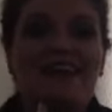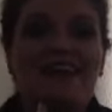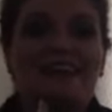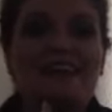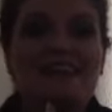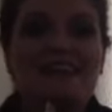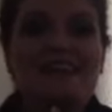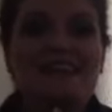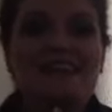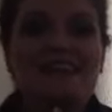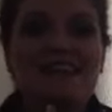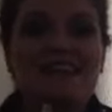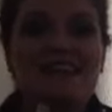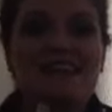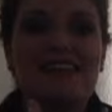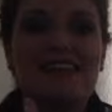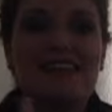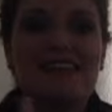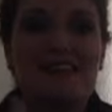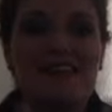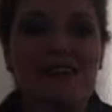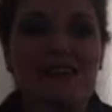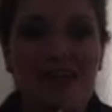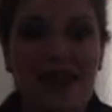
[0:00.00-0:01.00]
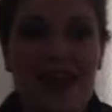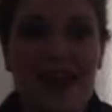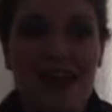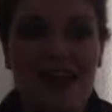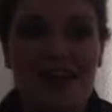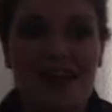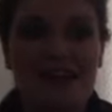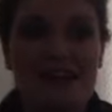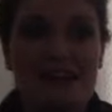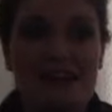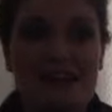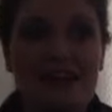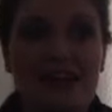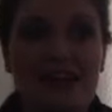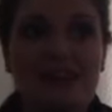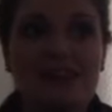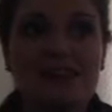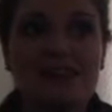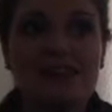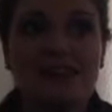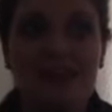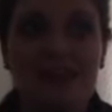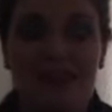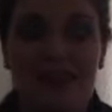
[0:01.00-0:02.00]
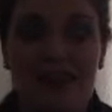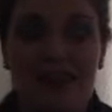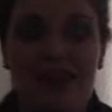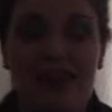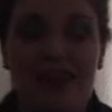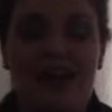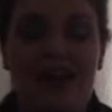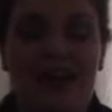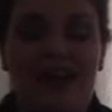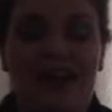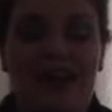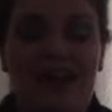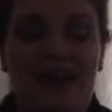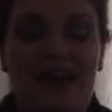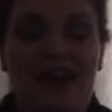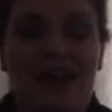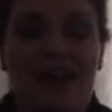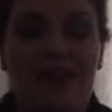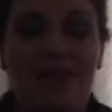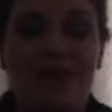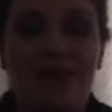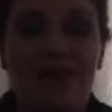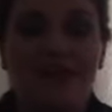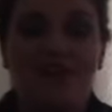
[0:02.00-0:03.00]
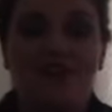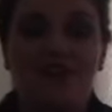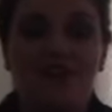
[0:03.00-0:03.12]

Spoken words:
see you guys next week at my